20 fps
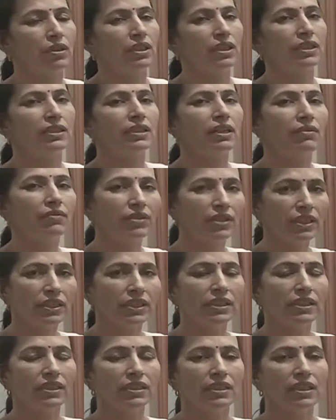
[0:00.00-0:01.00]
In the
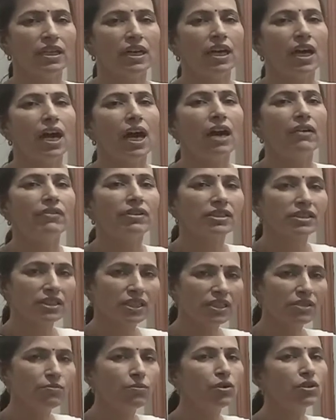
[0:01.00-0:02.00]
winter, our
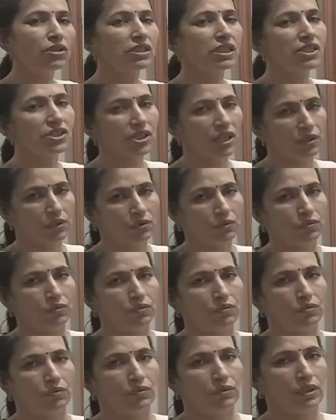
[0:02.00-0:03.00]
skin mostly shed off
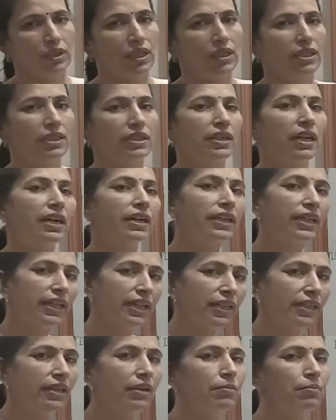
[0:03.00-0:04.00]
and it
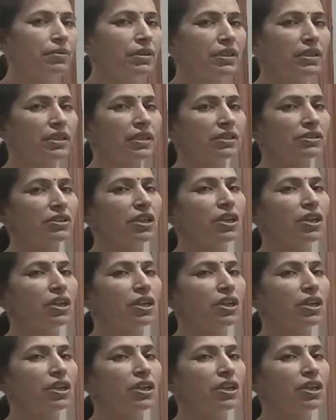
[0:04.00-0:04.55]
again appear.